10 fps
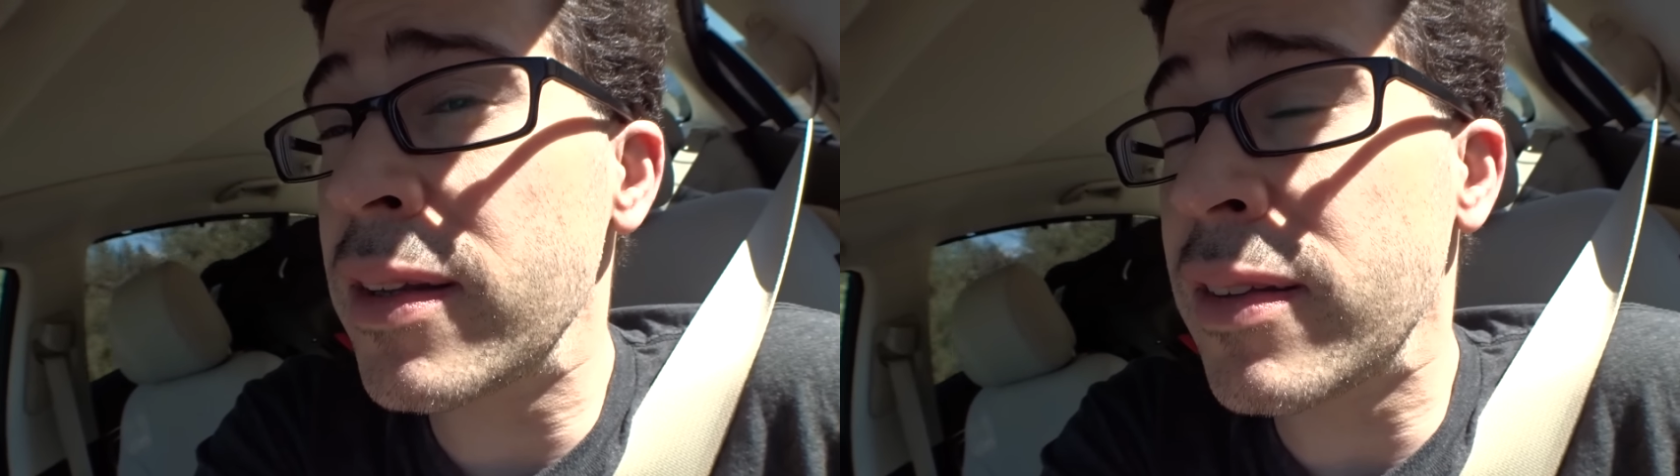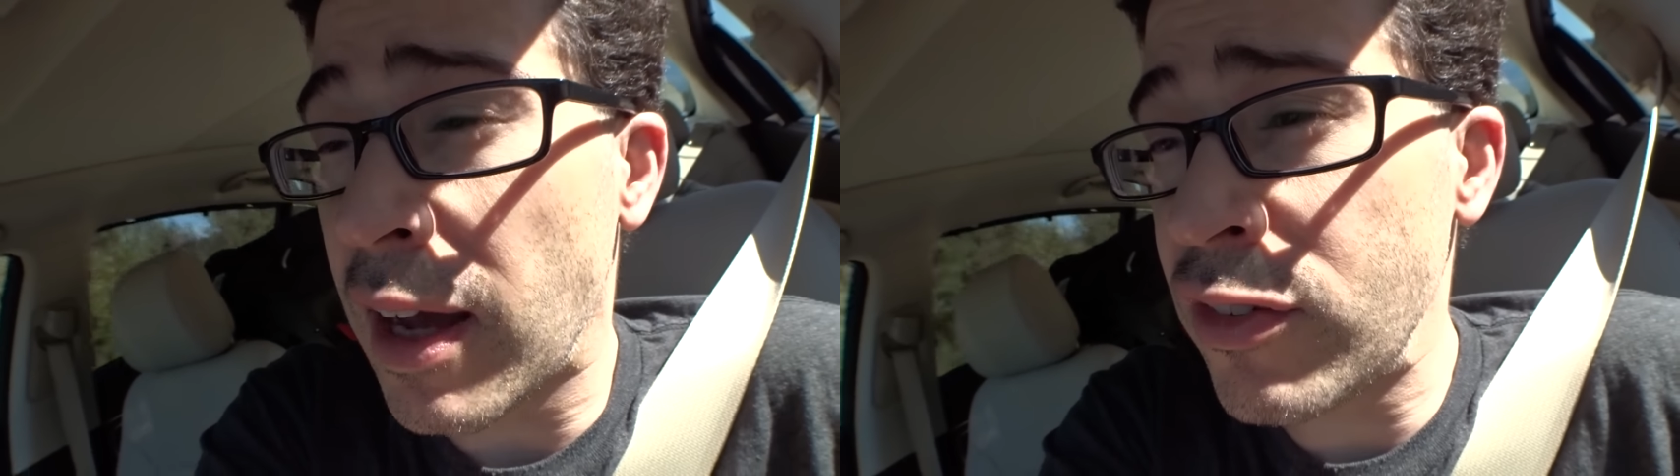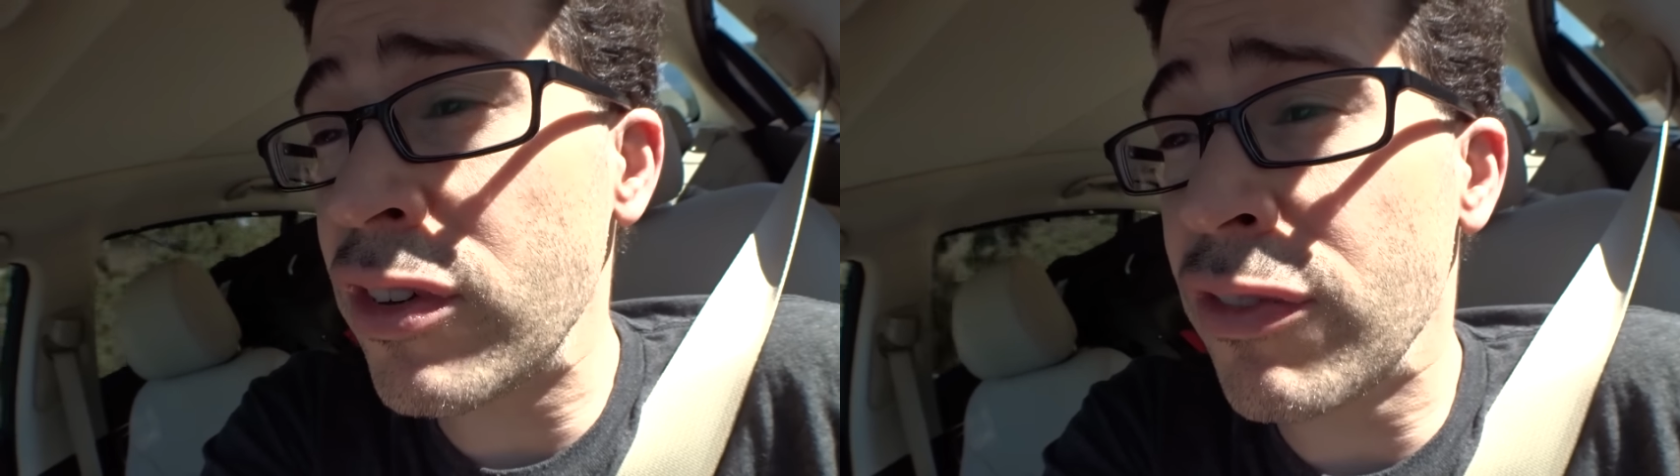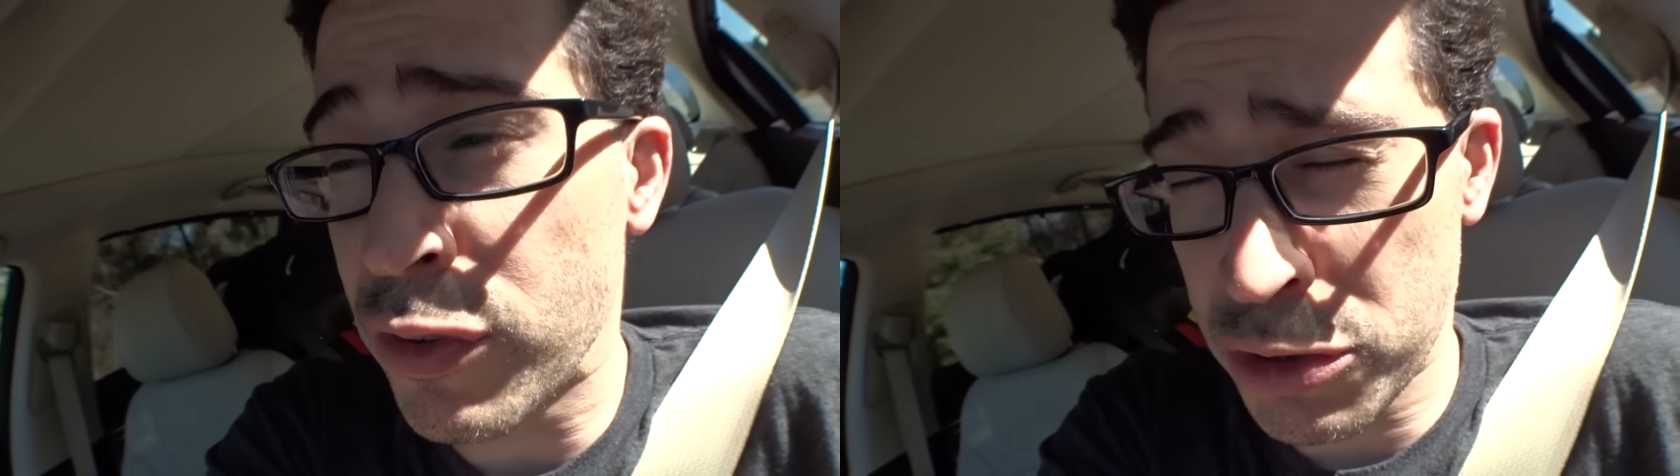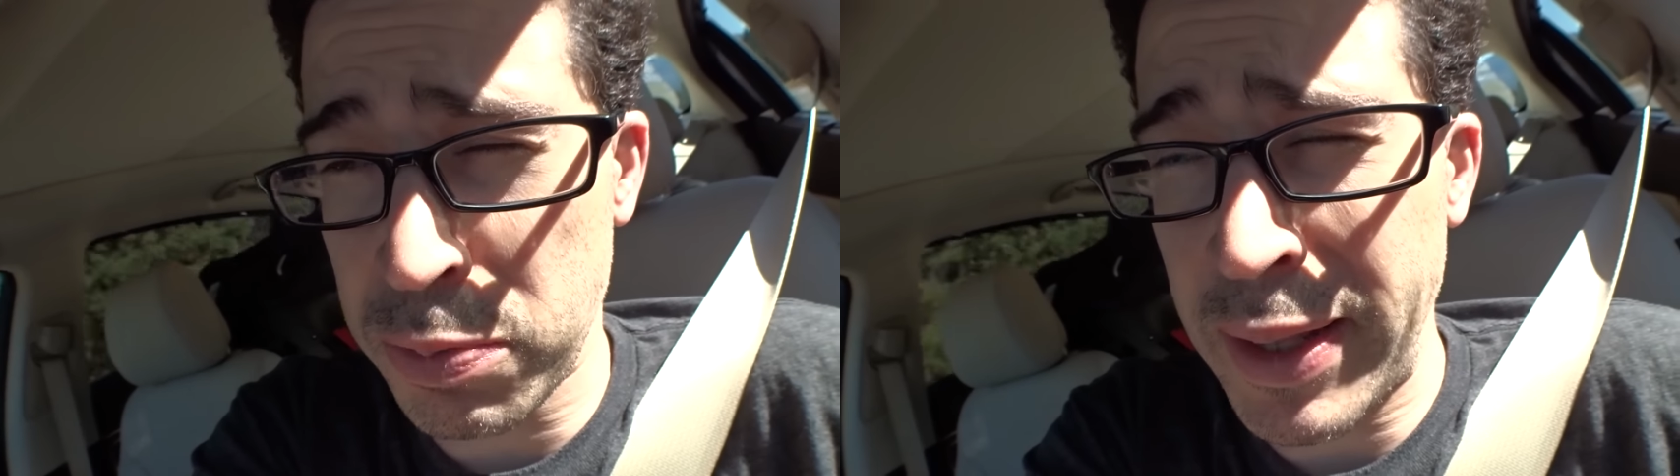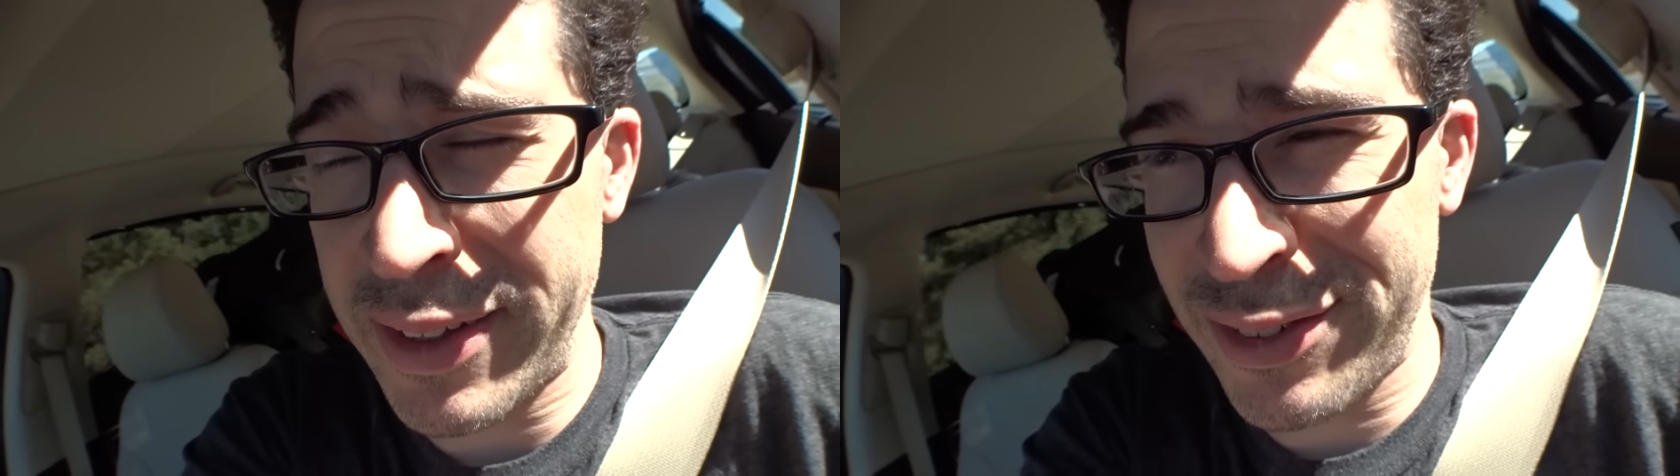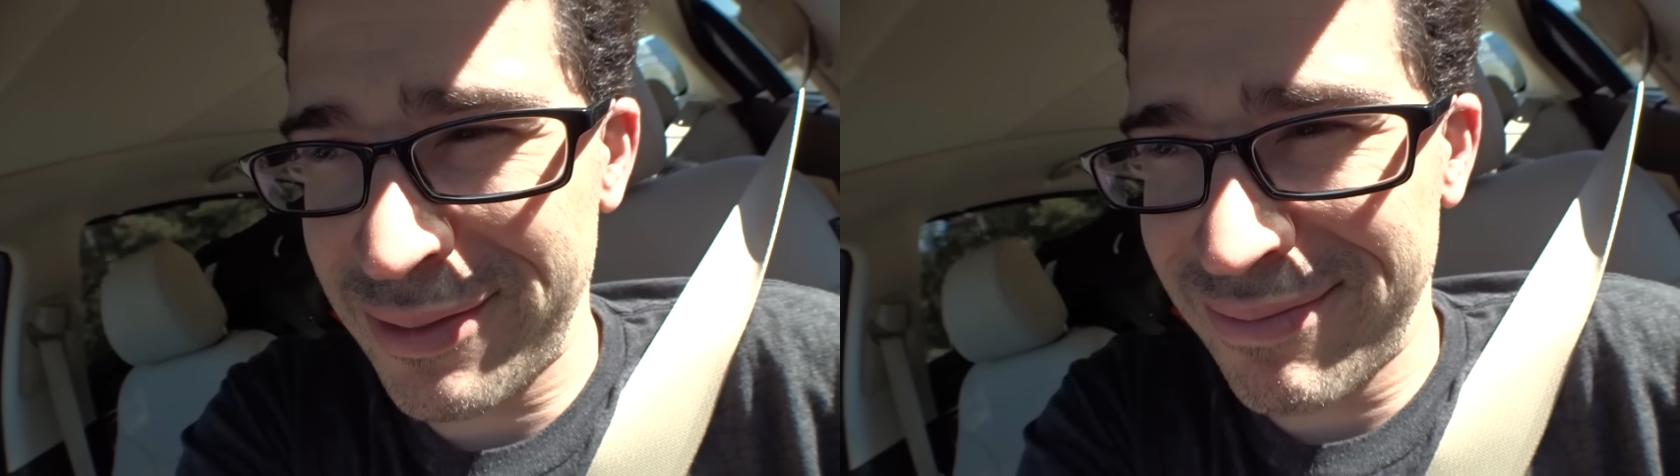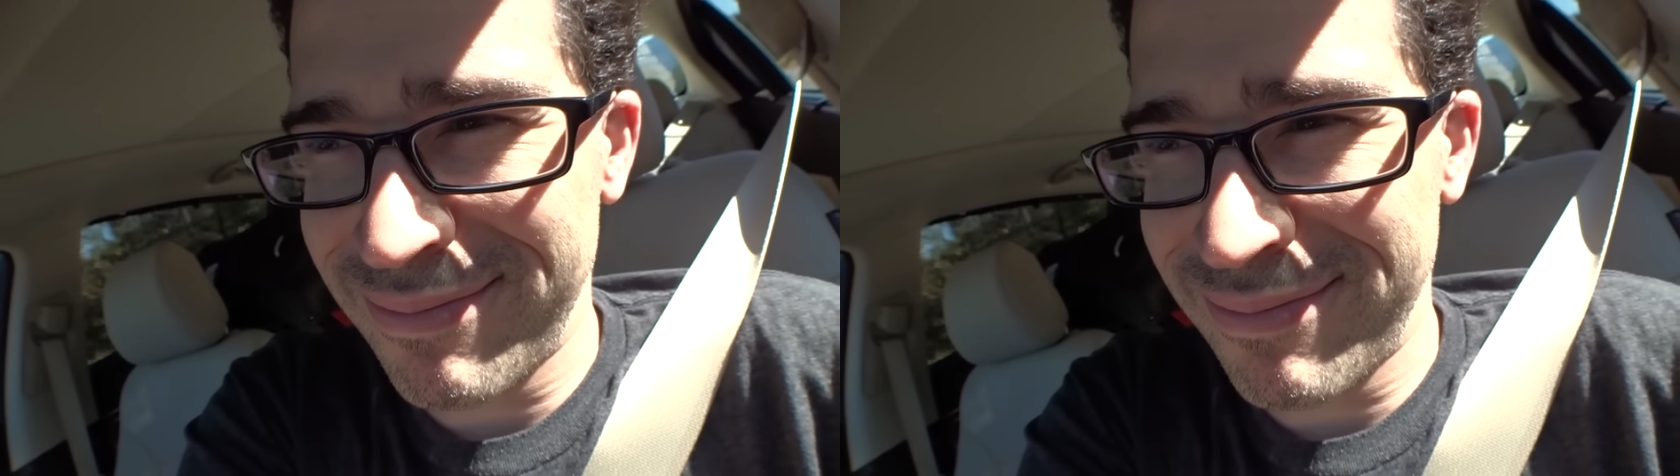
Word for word: to touch in the first place,